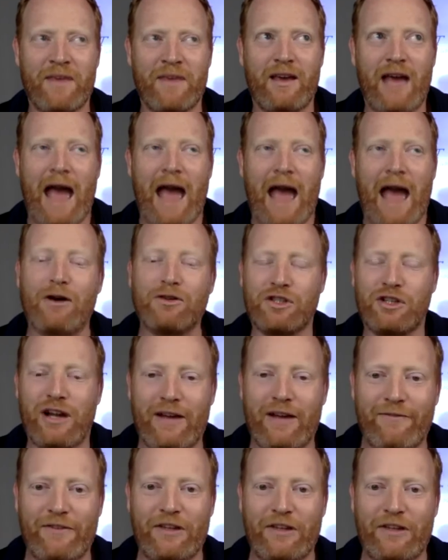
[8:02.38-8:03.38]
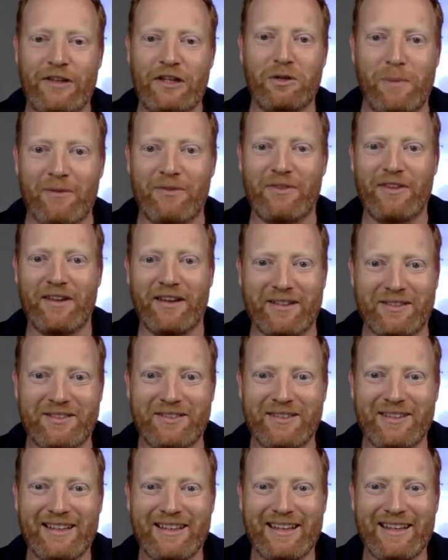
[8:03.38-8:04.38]
"How should I feel about
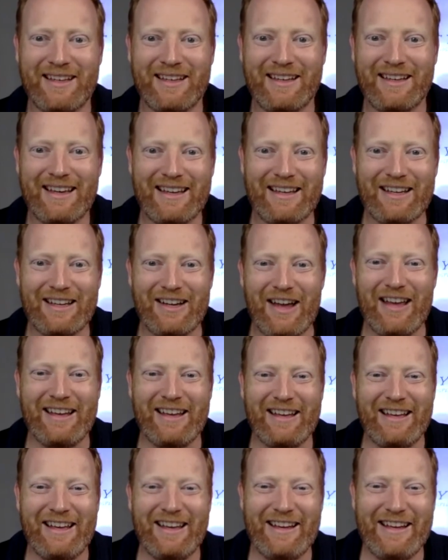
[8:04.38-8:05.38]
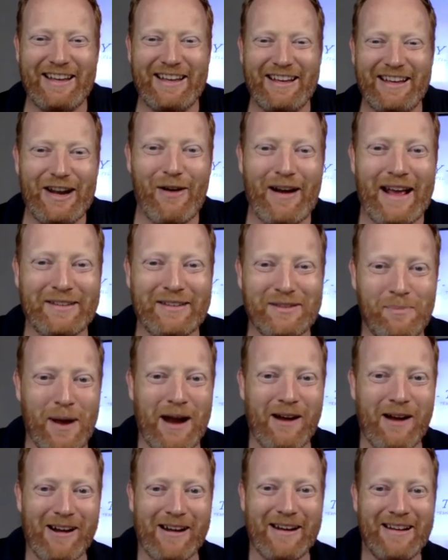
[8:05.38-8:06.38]
this?" You know, and as a
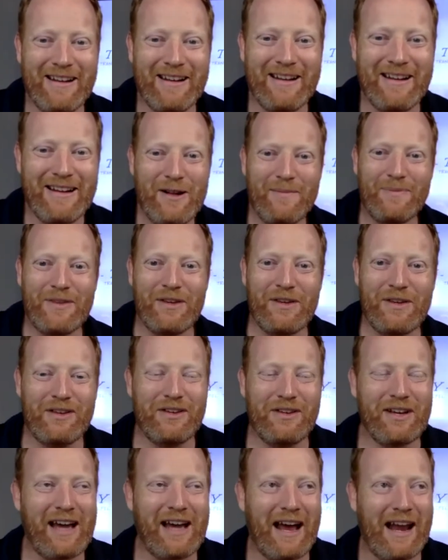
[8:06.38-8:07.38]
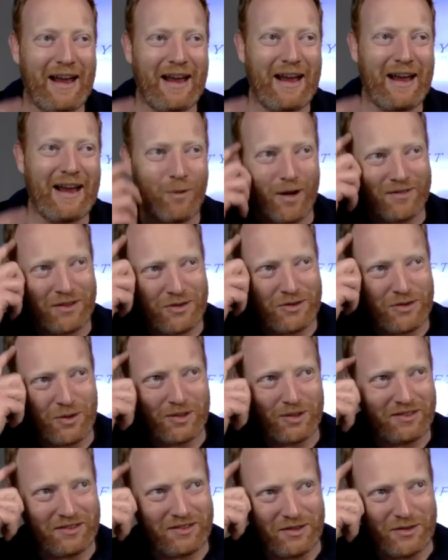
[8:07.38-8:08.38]
parent, you kind of have one of two
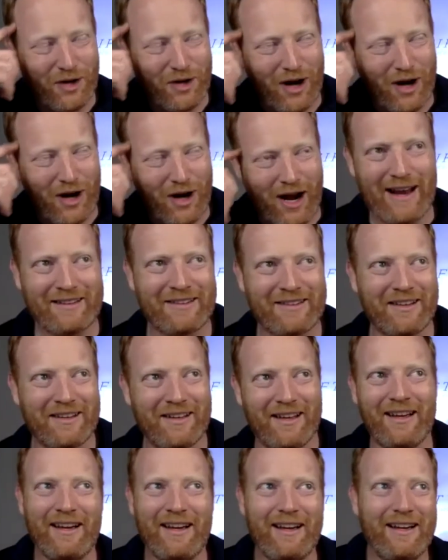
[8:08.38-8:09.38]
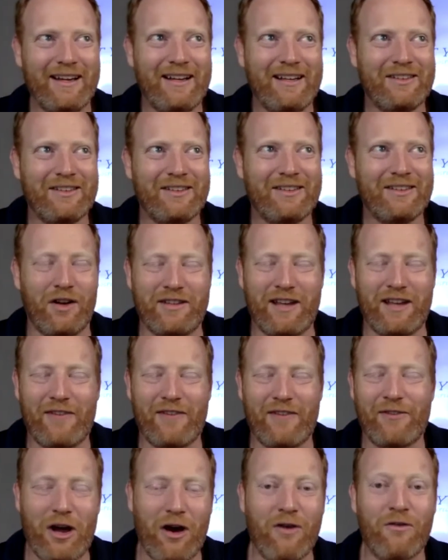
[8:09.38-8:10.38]
choices. You try not to
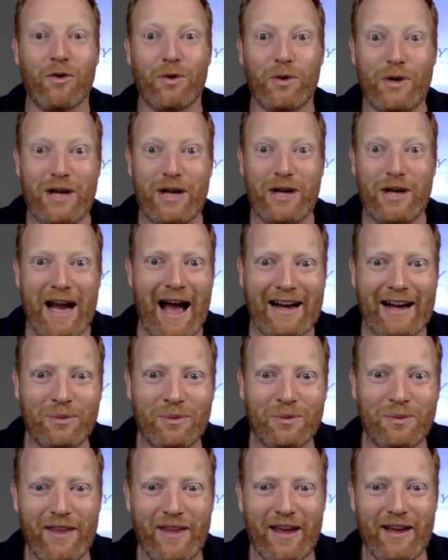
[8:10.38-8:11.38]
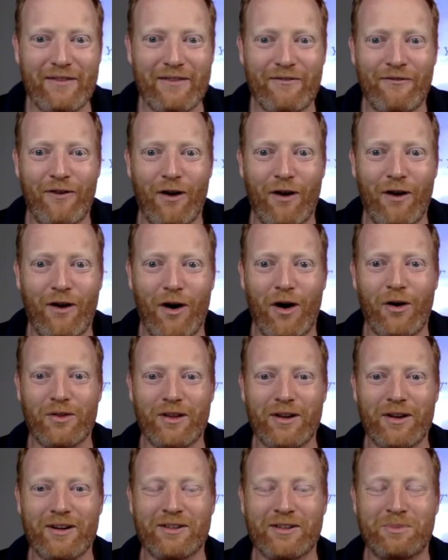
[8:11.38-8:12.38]
definitely overreact when they fall or
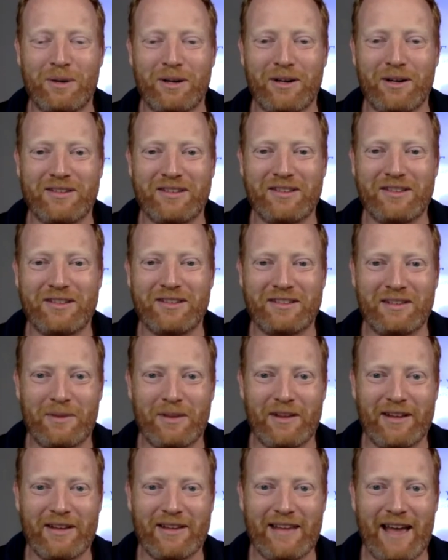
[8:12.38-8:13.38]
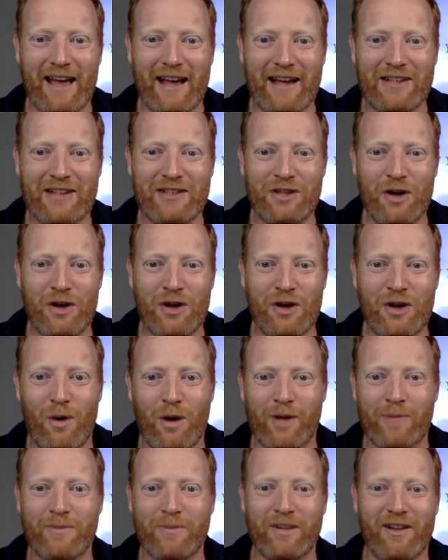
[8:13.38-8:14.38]
they're experiencing something like that, because you don't
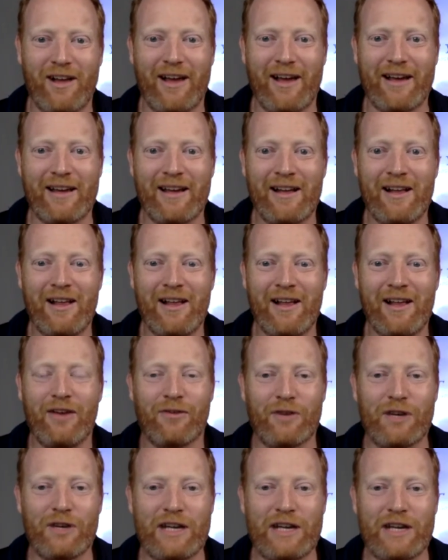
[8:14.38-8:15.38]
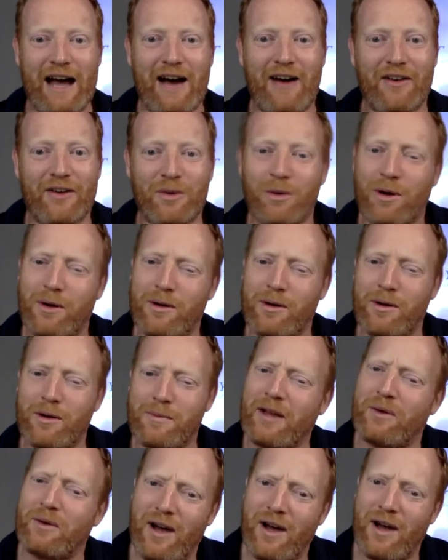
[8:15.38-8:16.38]
want them to like freak out. You want to be
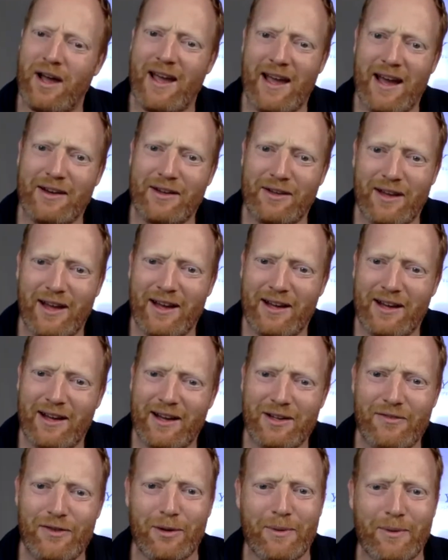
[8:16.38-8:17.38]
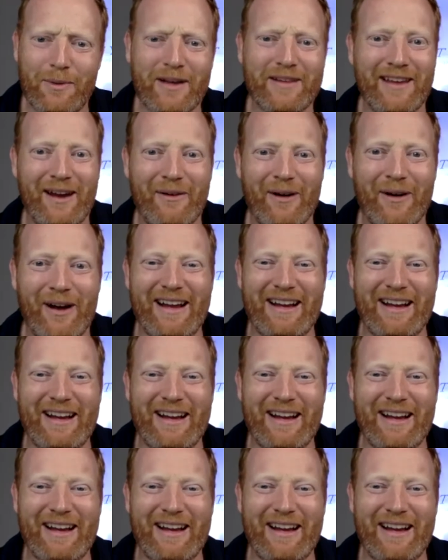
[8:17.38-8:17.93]
like, "Well, hey, how do you feel about that?" Right?